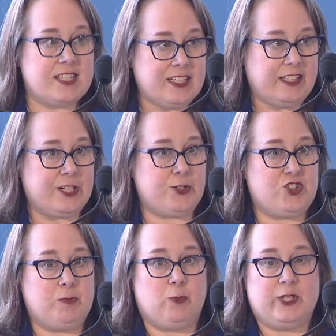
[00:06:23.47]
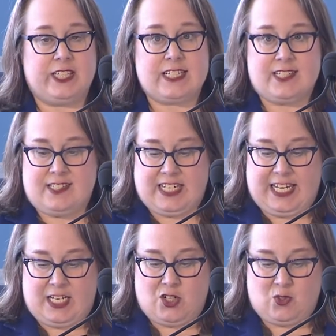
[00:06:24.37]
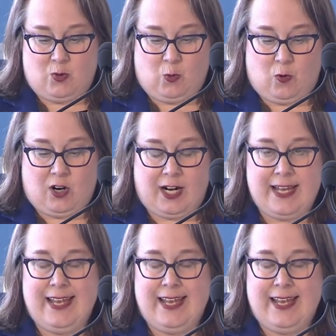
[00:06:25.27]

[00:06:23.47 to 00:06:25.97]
leadership willing to dig in and do the work,